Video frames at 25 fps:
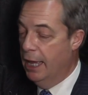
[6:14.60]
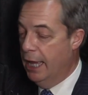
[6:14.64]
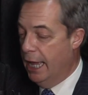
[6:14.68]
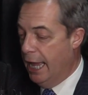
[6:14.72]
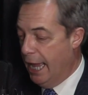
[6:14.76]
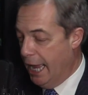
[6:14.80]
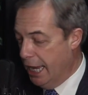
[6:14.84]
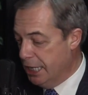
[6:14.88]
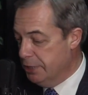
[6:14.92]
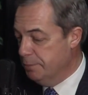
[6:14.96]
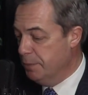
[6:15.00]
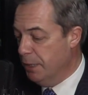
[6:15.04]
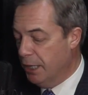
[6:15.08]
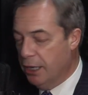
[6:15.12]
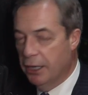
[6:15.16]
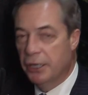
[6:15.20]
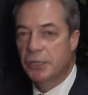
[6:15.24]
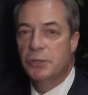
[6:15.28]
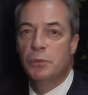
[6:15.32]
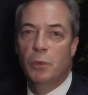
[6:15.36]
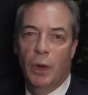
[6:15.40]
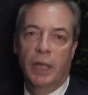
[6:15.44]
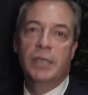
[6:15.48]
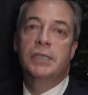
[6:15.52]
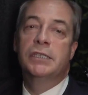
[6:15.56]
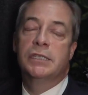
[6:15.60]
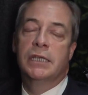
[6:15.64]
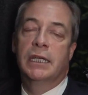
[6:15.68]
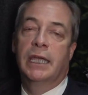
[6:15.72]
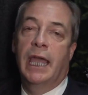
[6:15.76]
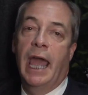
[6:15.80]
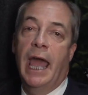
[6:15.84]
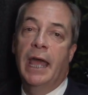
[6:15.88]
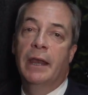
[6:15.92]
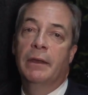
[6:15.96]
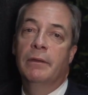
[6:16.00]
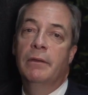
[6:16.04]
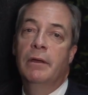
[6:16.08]
is because, once
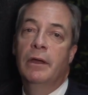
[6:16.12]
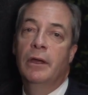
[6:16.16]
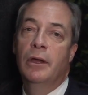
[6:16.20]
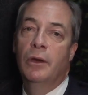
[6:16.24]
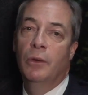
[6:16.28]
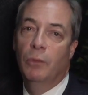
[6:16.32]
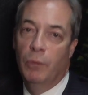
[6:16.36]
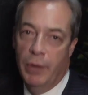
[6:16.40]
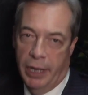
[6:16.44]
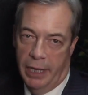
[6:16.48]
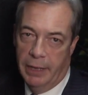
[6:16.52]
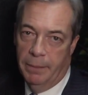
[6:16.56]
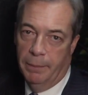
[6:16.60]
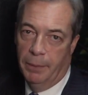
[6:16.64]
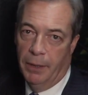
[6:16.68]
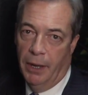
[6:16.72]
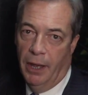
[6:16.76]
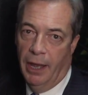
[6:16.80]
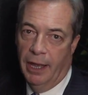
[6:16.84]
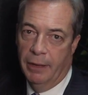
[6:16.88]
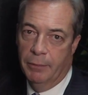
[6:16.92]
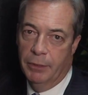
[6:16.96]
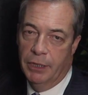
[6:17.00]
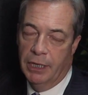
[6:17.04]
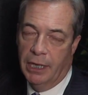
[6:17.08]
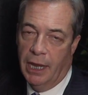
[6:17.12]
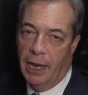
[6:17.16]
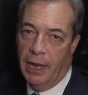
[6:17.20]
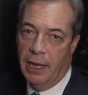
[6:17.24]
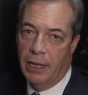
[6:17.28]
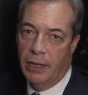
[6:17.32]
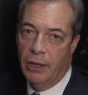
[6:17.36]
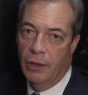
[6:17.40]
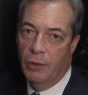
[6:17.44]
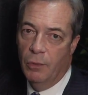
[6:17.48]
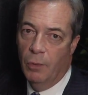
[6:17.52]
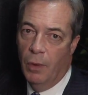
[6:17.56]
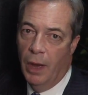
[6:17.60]
again, we're complying with the
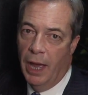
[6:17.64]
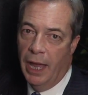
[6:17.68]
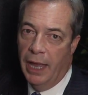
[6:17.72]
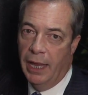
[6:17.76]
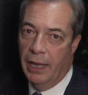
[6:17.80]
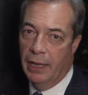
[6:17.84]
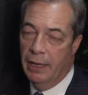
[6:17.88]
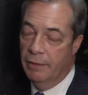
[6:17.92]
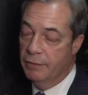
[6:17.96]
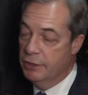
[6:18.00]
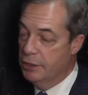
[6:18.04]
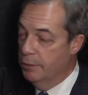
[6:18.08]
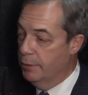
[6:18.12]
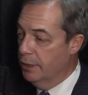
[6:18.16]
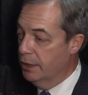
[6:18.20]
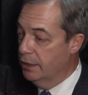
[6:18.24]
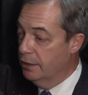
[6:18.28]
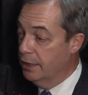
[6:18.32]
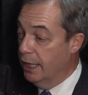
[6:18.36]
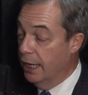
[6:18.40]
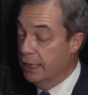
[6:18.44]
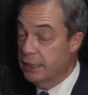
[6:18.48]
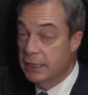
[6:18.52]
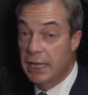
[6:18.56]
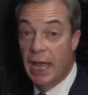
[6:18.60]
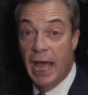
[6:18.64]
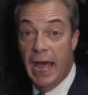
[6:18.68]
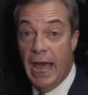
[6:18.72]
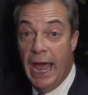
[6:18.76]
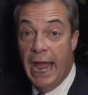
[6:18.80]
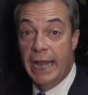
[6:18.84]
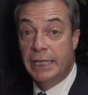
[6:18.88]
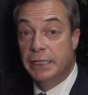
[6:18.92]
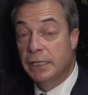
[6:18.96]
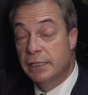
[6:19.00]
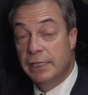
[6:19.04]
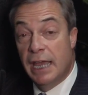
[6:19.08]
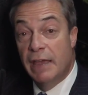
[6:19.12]
EU way of doing things.
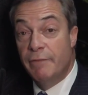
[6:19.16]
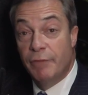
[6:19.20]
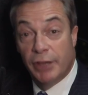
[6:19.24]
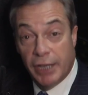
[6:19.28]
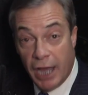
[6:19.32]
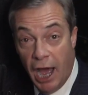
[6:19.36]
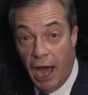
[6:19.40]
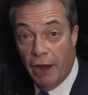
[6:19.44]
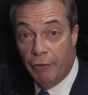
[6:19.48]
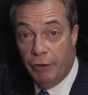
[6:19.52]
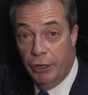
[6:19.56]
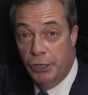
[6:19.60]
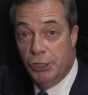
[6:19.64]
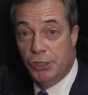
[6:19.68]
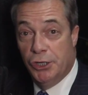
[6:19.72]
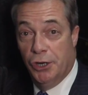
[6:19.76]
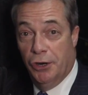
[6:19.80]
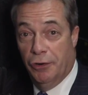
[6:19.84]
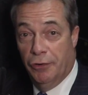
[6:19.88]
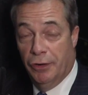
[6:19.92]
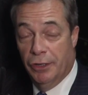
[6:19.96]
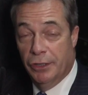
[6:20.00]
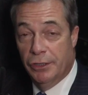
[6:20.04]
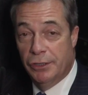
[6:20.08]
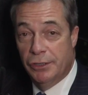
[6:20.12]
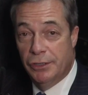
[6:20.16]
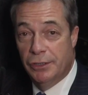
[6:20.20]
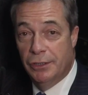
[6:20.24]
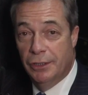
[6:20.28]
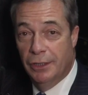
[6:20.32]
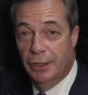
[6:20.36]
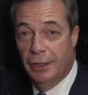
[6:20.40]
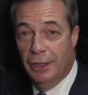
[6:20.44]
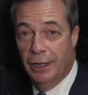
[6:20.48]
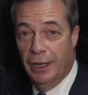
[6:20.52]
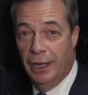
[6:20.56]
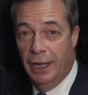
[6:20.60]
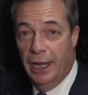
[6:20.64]
It's the same for car insurance.
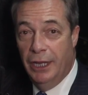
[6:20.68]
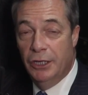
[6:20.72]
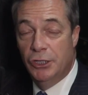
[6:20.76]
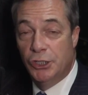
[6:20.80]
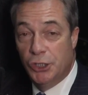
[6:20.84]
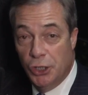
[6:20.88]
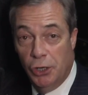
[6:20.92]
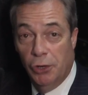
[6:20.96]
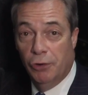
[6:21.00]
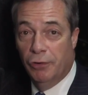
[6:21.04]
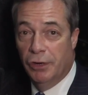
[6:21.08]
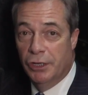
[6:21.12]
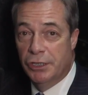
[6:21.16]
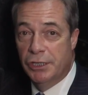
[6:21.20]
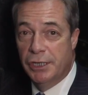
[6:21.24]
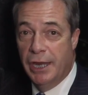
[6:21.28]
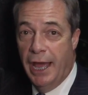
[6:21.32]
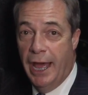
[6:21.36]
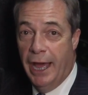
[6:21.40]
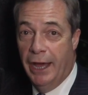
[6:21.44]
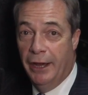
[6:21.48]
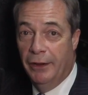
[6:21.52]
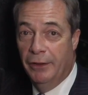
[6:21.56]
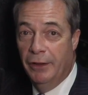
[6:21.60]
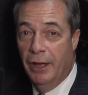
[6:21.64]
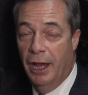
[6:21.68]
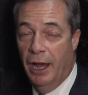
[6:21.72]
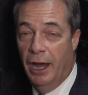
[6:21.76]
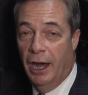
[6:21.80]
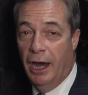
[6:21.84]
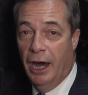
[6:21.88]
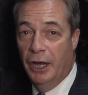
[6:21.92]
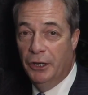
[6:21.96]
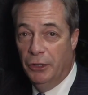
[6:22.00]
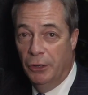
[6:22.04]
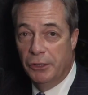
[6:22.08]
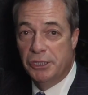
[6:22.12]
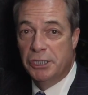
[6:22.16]
Insurers now
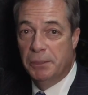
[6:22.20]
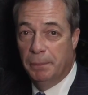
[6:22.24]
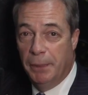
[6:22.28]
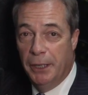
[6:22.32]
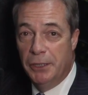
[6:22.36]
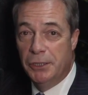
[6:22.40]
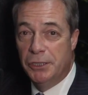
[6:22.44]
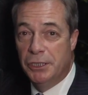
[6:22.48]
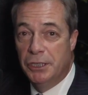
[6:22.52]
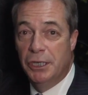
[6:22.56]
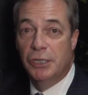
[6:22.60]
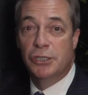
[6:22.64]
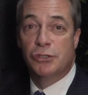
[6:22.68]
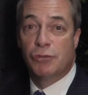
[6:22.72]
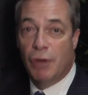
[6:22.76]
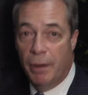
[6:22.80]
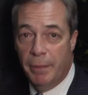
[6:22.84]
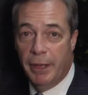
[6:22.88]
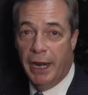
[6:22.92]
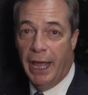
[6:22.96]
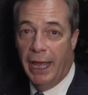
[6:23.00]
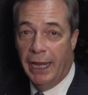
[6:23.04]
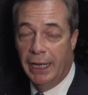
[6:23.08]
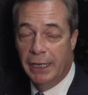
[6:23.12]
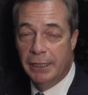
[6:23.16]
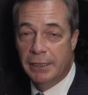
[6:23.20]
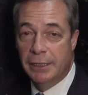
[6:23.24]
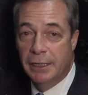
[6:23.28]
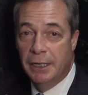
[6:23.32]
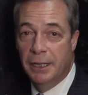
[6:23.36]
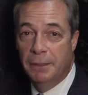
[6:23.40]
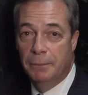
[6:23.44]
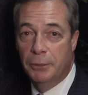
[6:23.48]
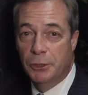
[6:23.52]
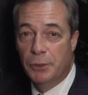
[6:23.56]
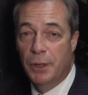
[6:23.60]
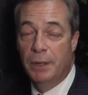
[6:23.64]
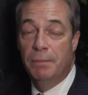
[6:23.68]
are not supposed to discriminate
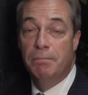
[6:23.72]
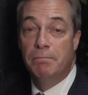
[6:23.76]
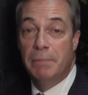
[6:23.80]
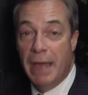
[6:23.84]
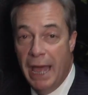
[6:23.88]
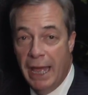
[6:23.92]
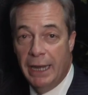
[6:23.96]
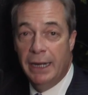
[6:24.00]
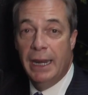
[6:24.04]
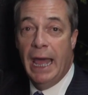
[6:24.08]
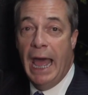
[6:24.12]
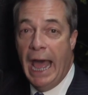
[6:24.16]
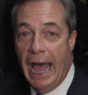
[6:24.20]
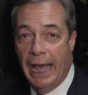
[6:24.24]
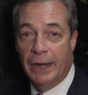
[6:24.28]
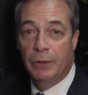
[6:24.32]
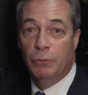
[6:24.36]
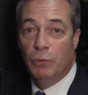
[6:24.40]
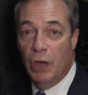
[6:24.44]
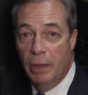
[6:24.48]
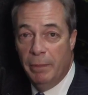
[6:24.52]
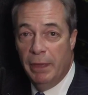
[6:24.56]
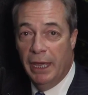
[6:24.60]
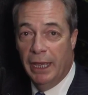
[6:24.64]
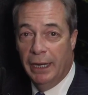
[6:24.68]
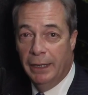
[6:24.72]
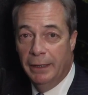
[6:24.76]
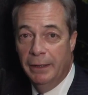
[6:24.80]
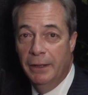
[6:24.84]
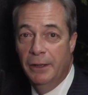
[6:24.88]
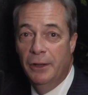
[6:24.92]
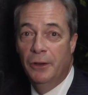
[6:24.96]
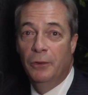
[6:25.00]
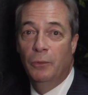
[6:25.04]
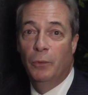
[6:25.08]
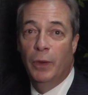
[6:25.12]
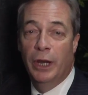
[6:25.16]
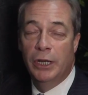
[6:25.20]
between men and women
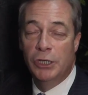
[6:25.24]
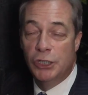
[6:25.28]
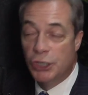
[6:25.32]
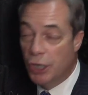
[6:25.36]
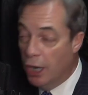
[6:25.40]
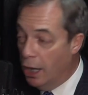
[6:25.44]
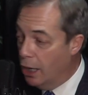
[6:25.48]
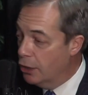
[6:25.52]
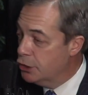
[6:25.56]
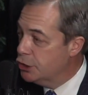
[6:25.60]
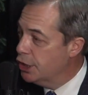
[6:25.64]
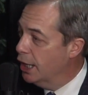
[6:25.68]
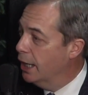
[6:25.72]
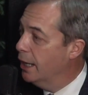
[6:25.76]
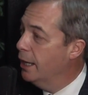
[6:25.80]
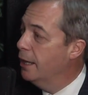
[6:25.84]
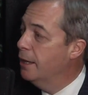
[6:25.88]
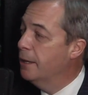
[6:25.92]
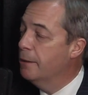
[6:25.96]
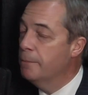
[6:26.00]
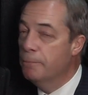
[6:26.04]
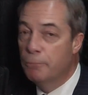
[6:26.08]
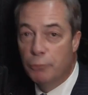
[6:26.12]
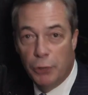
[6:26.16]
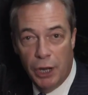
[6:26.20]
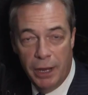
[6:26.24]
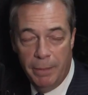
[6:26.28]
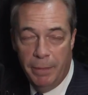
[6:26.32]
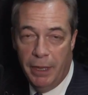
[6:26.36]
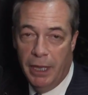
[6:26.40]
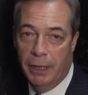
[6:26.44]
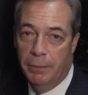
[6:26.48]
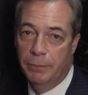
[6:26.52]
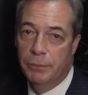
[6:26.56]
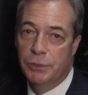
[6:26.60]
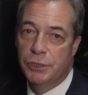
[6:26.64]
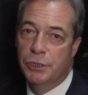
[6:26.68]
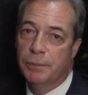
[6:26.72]
when charging
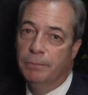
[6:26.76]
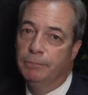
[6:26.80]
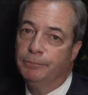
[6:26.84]
premiums